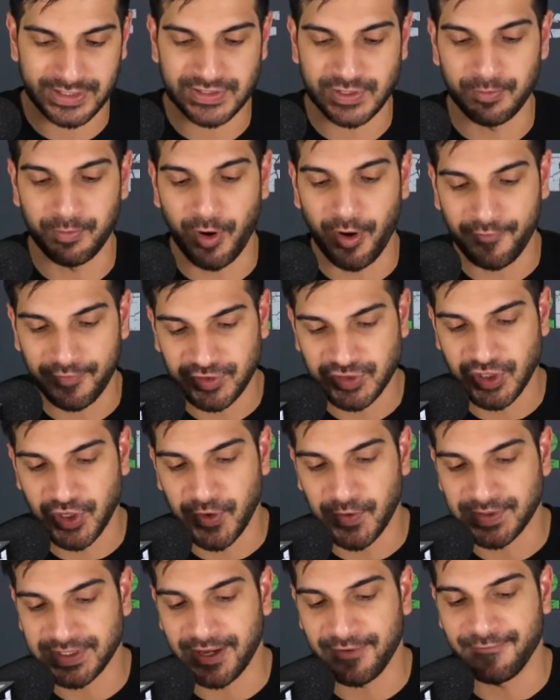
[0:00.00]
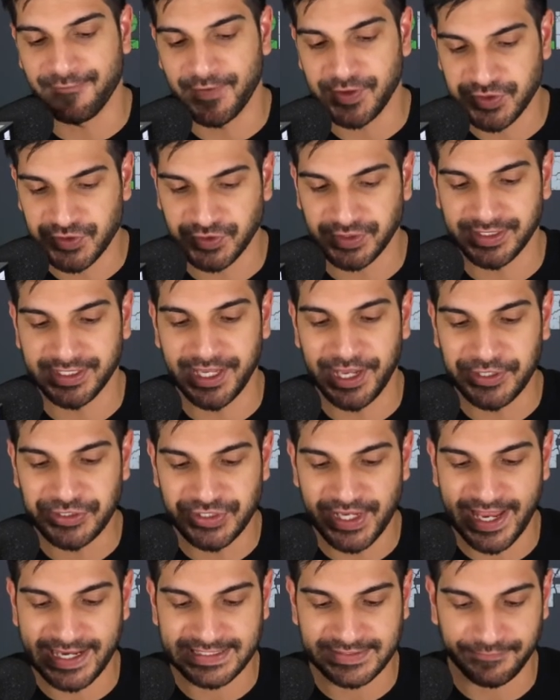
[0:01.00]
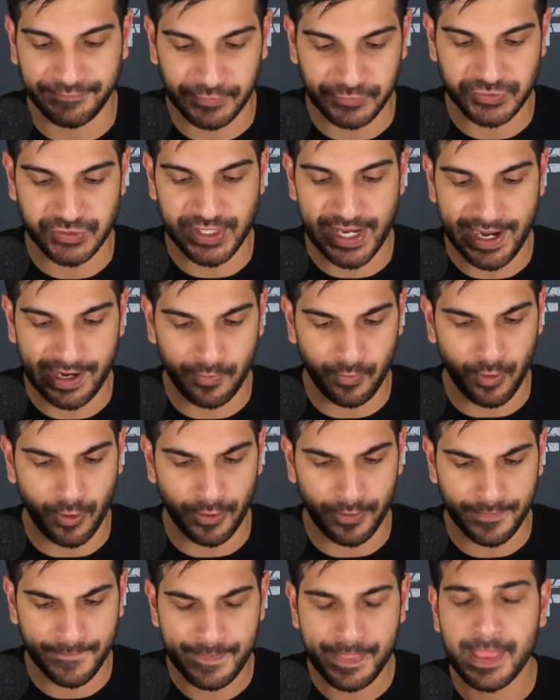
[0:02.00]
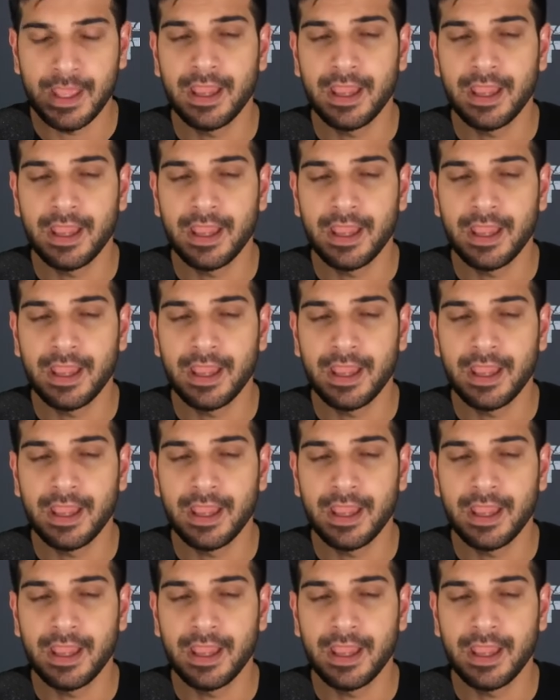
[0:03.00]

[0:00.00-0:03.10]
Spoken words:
So Marvin Jones, officially a Jacksonville Jaguar.